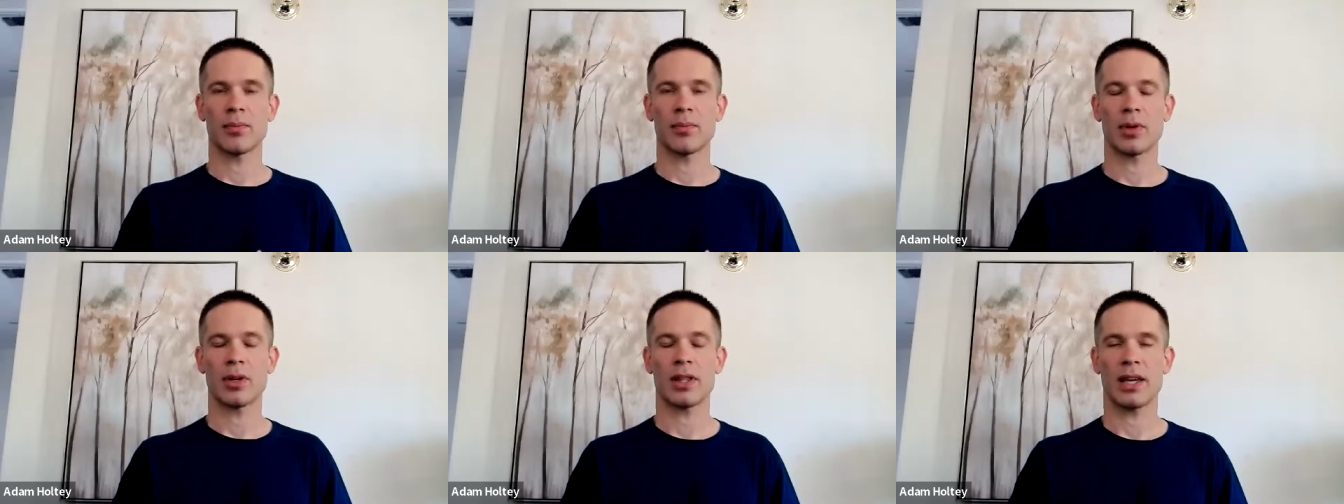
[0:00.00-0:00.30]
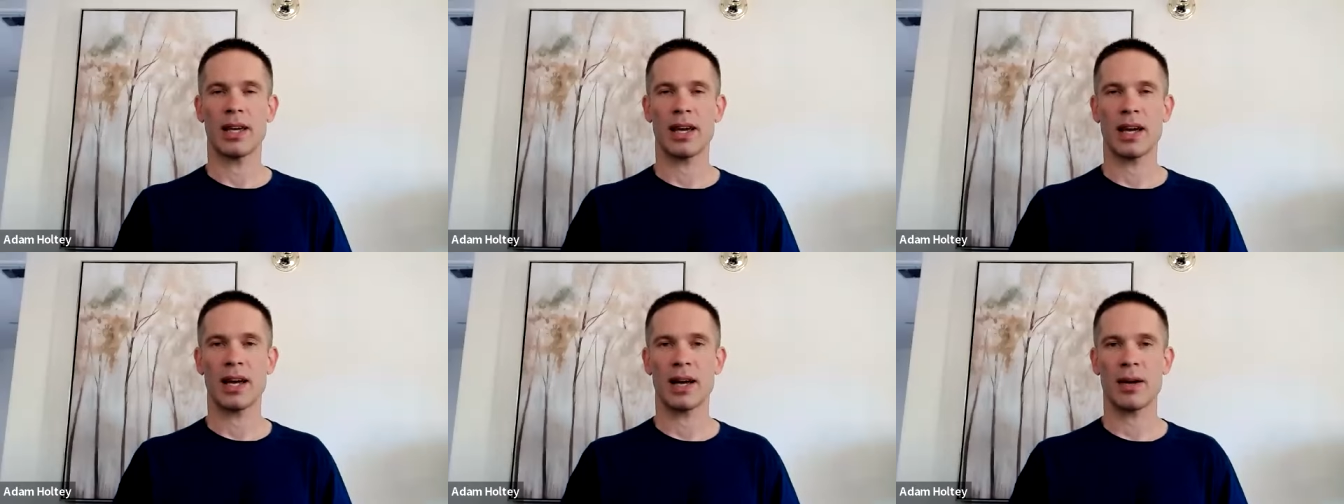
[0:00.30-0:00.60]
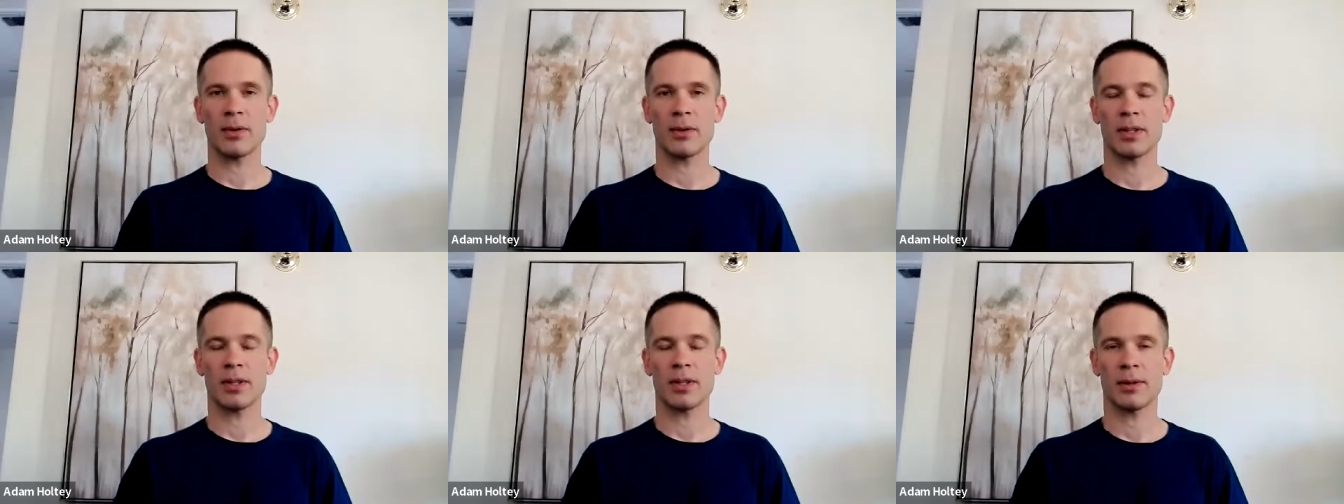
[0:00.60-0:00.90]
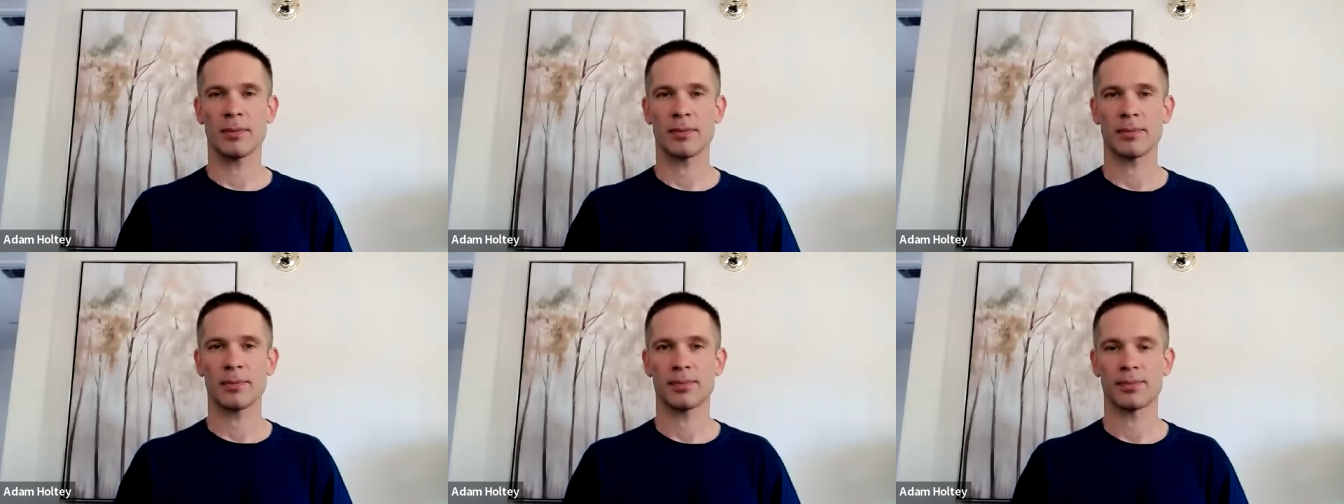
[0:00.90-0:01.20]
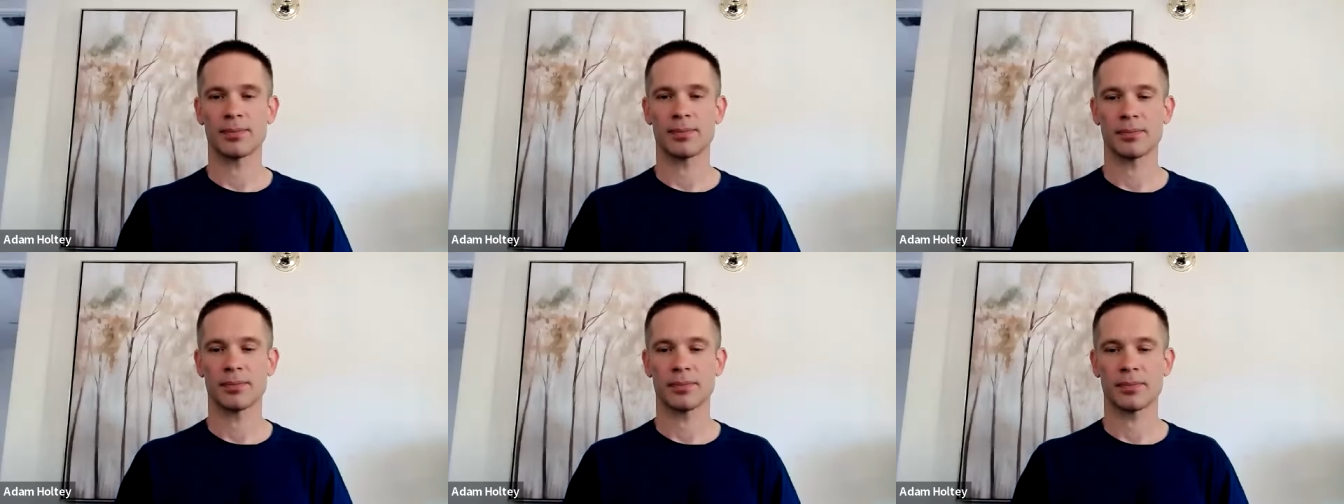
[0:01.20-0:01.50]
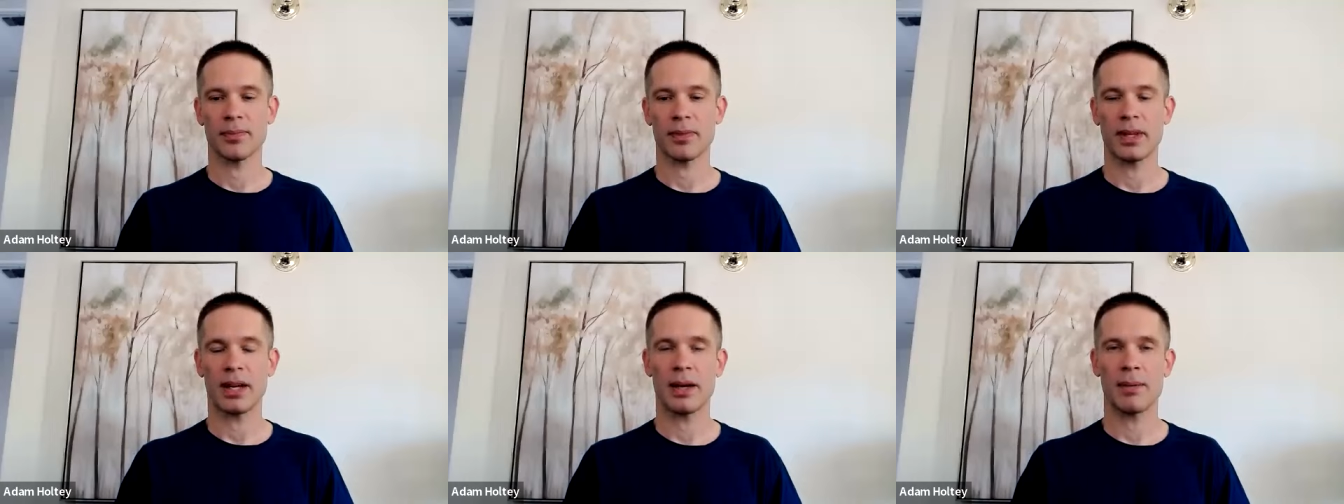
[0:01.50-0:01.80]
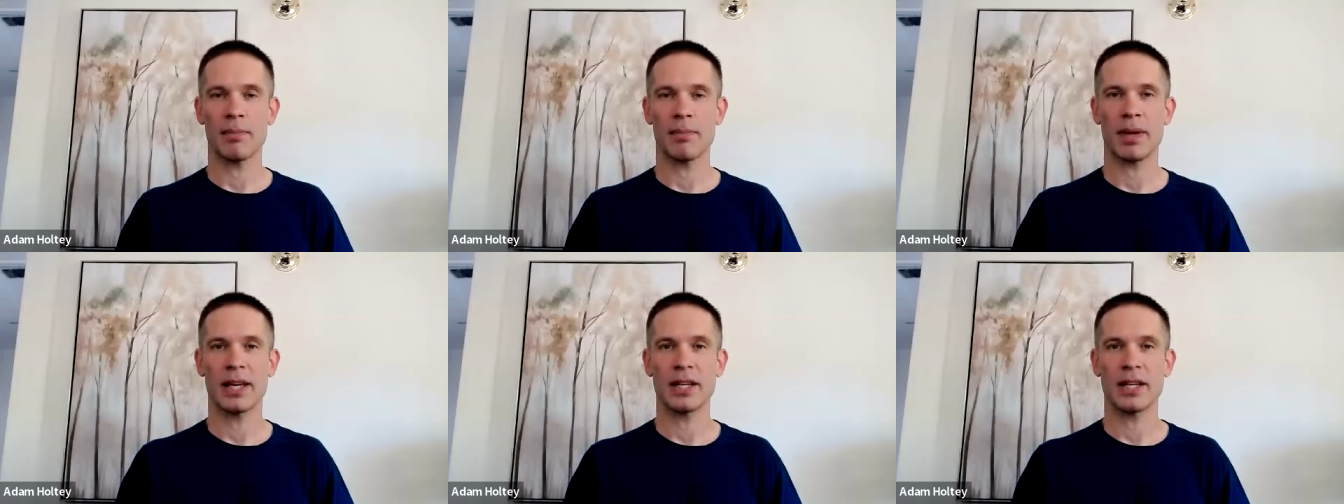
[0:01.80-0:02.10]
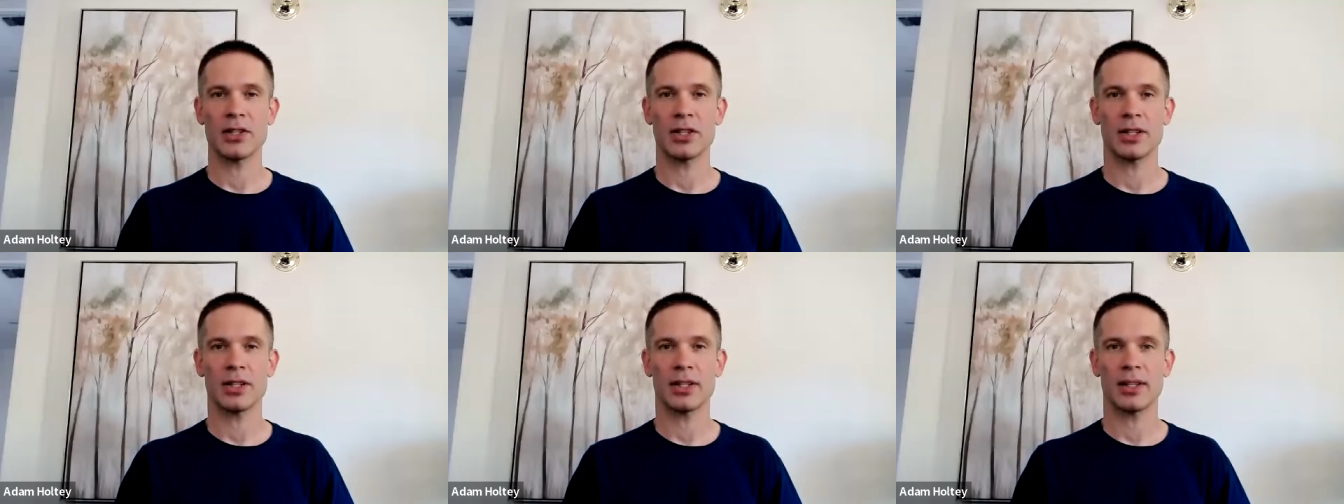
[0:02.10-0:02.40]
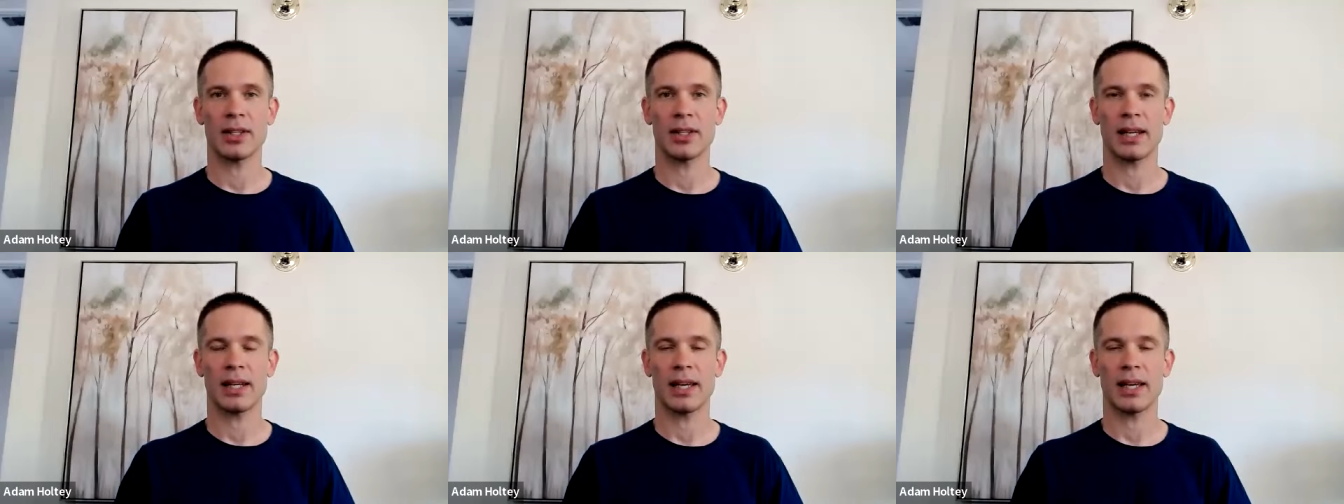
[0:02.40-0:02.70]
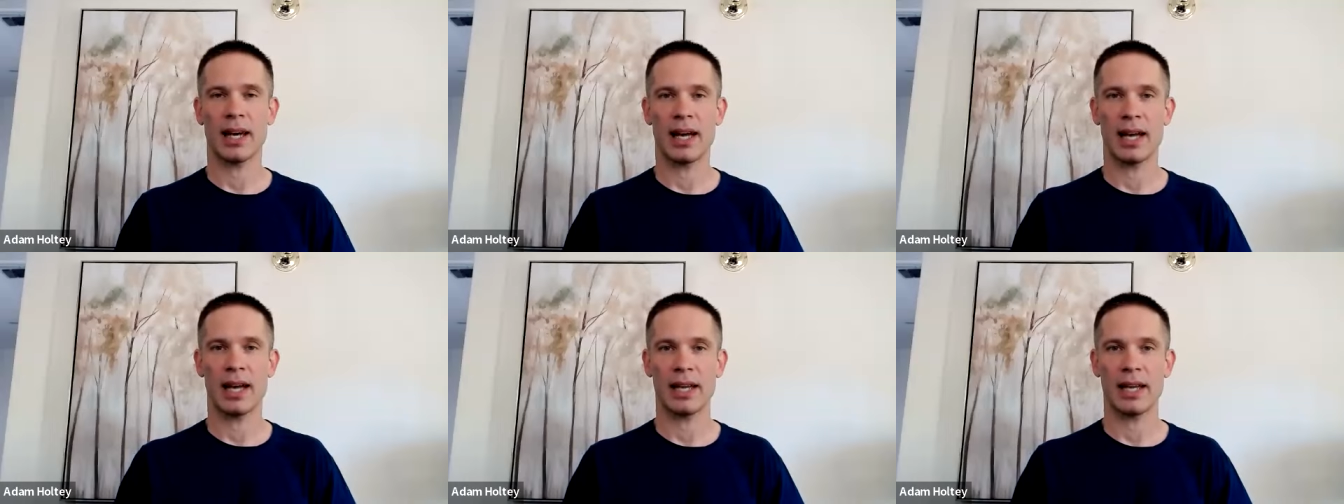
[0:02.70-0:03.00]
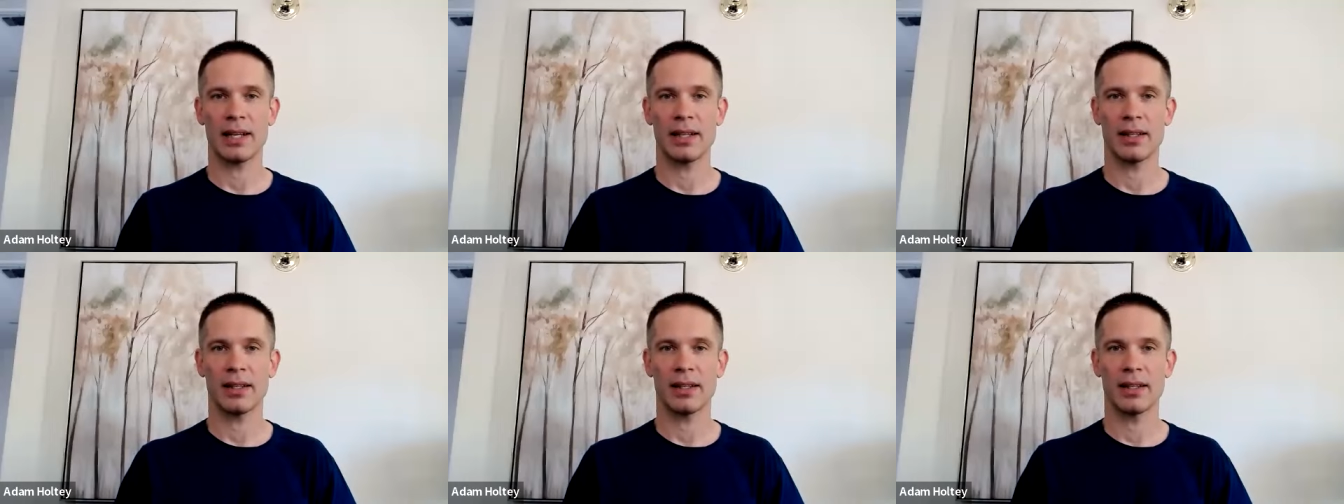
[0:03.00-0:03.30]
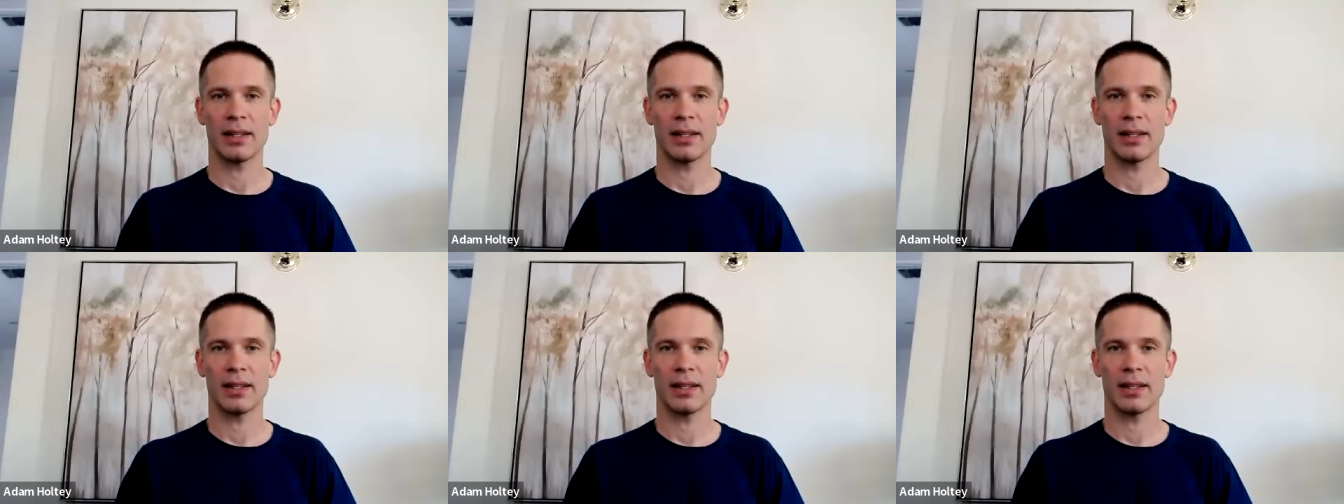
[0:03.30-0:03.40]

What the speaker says: Breathing out, I'm patient and kind.